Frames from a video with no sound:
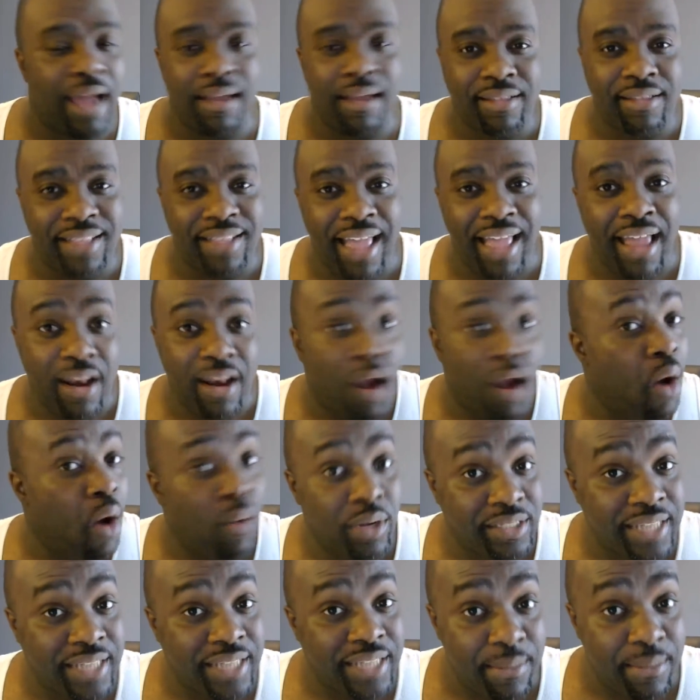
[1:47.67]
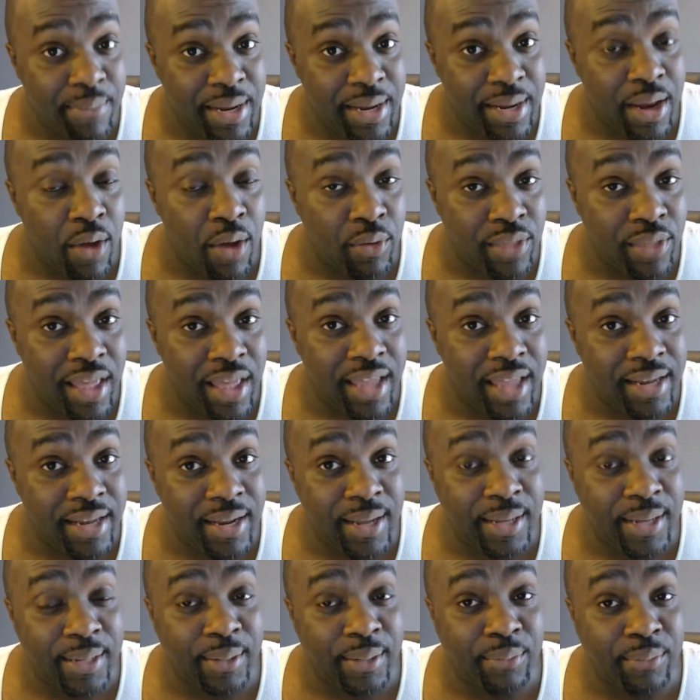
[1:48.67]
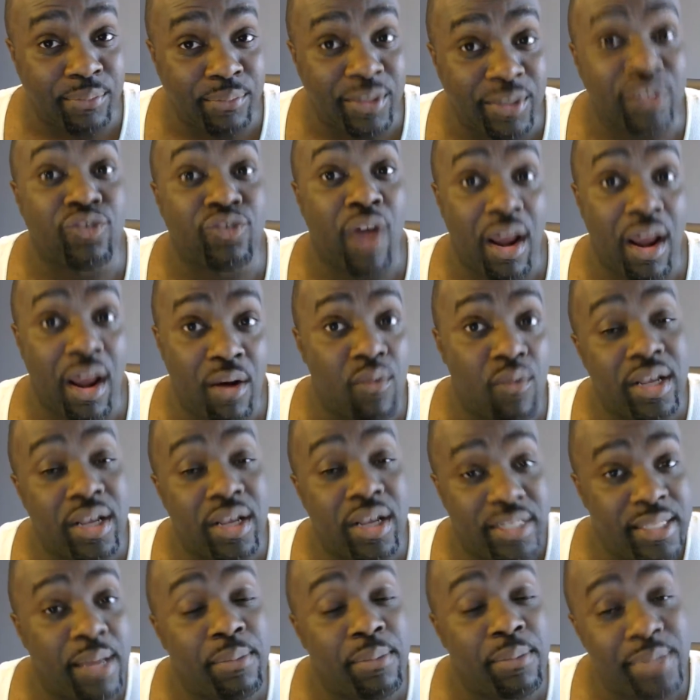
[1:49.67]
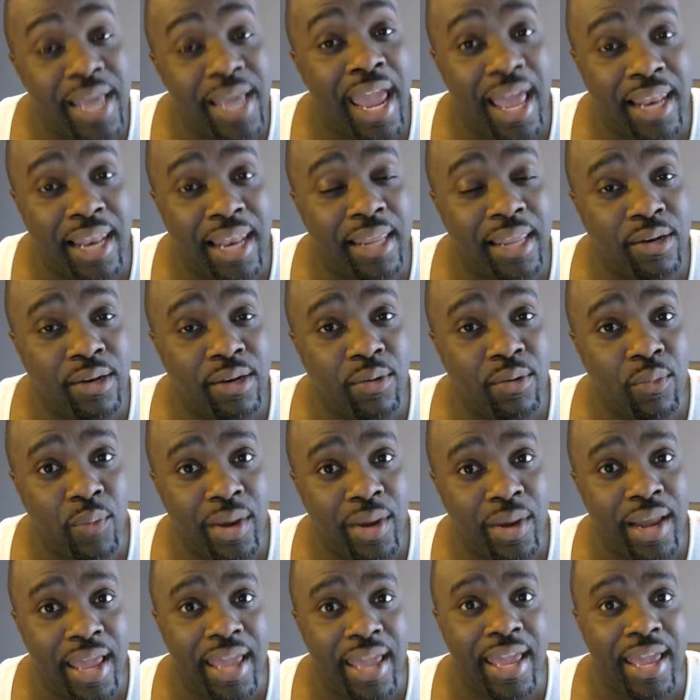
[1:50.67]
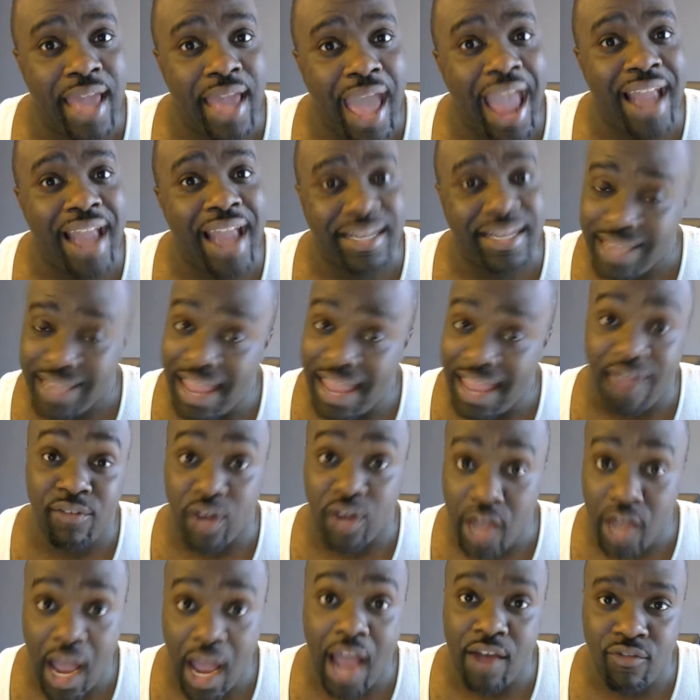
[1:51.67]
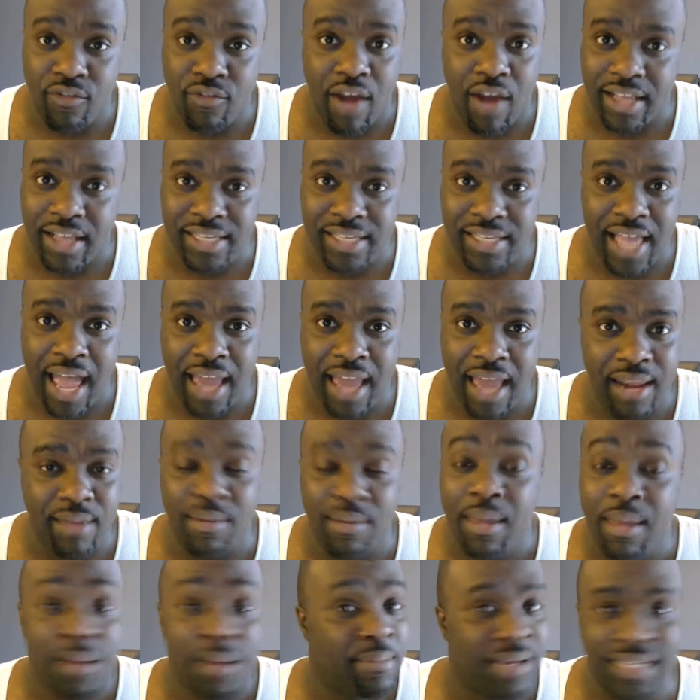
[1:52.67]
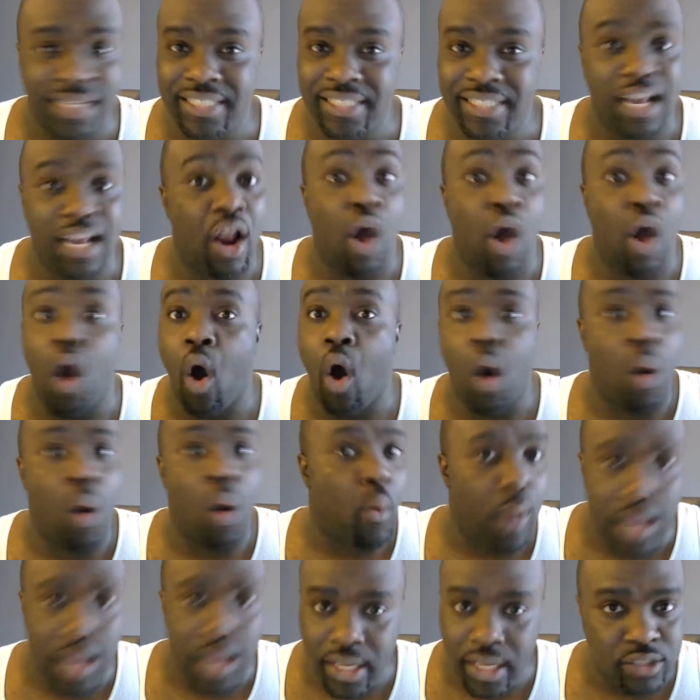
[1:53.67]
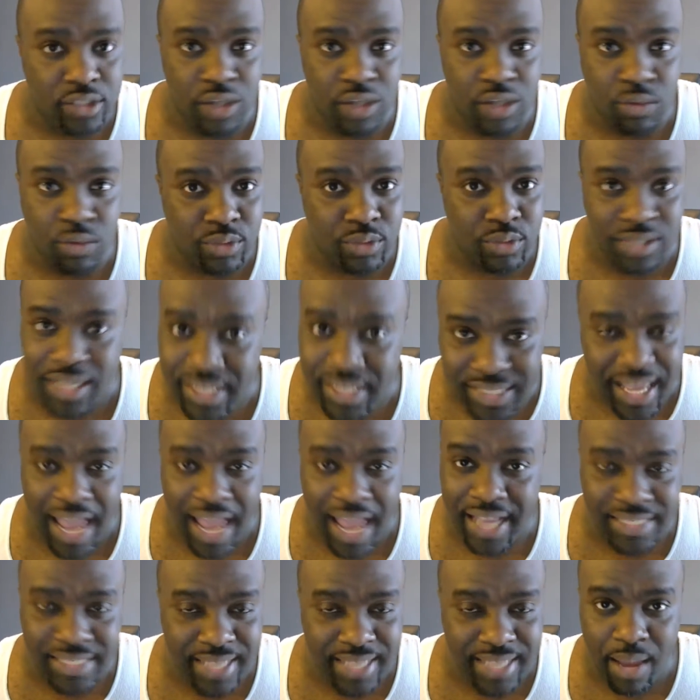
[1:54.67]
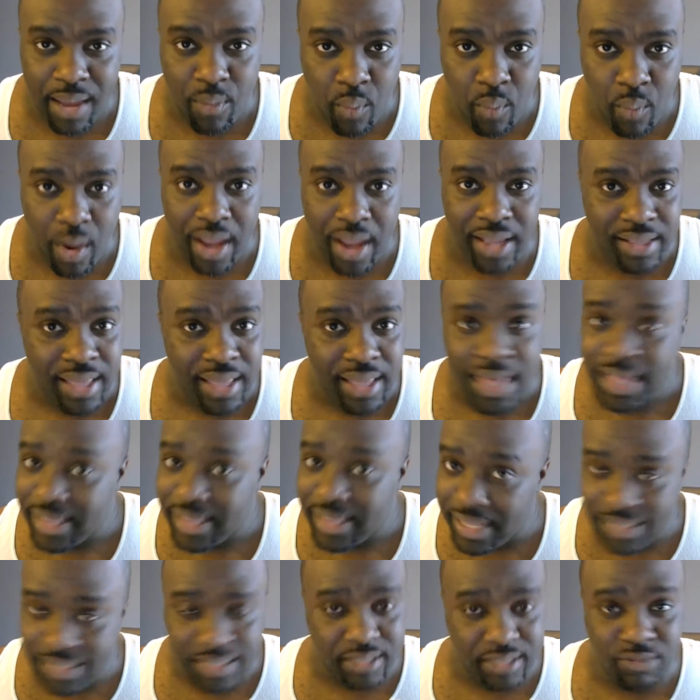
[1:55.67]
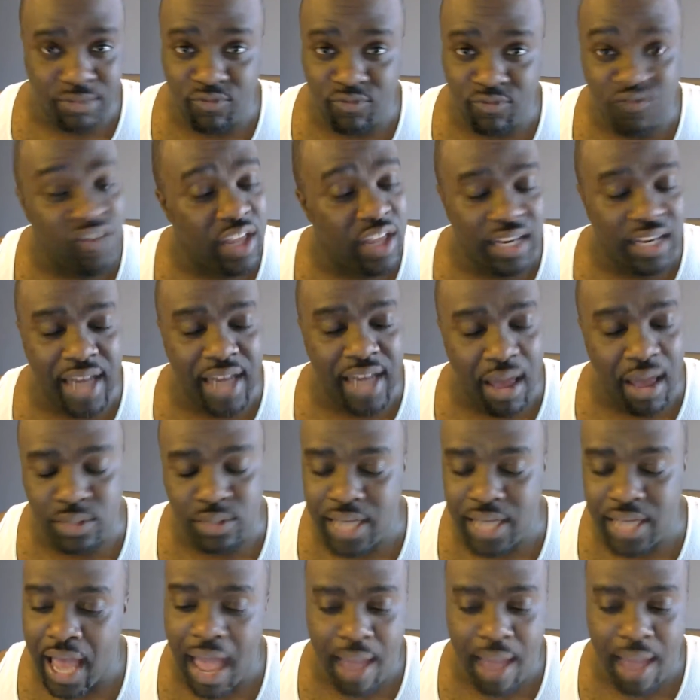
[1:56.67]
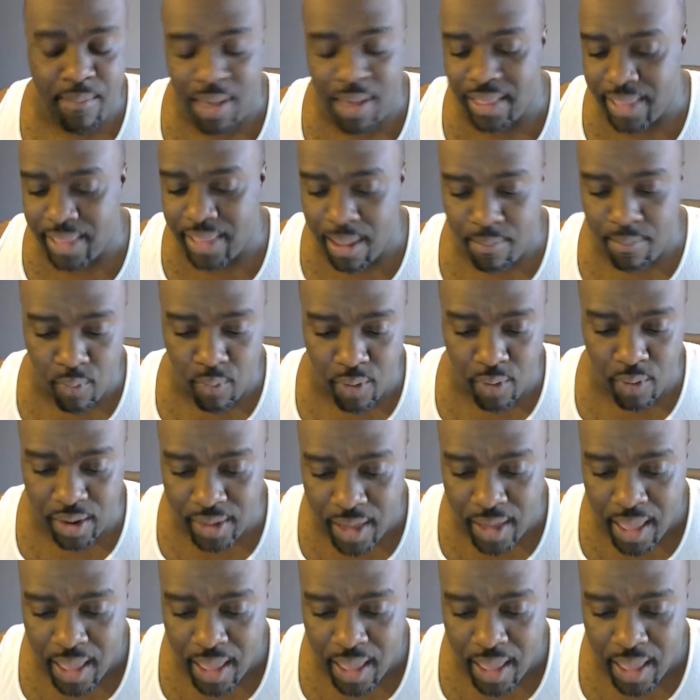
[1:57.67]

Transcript: That always let me know that they're trying to rest up talent when they actually have a contract signing, because it always goes the exact same way. They just filling out time at that point.